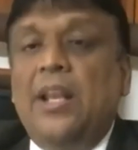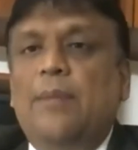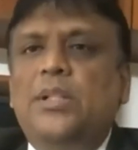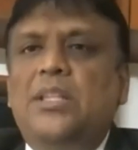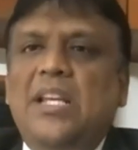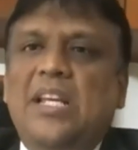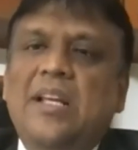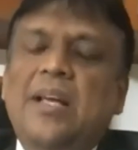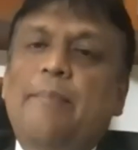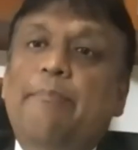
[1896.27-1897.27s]
Number
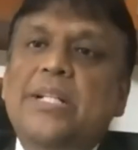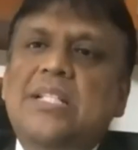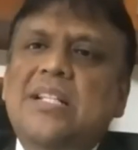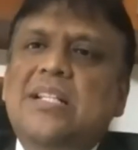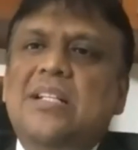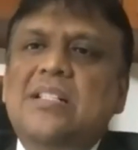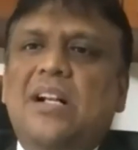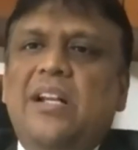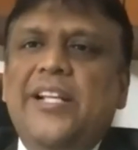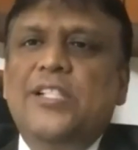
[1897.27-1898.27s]
three, business
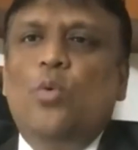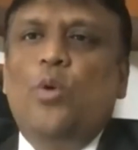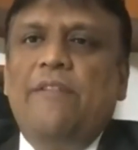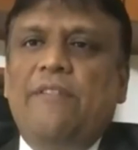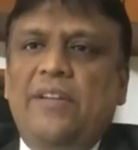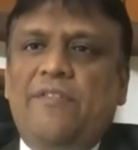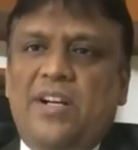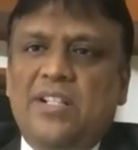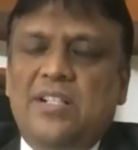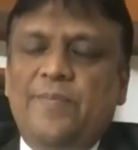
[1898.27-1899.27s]
consulting is growing very
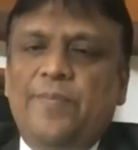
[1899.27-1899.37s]
fast.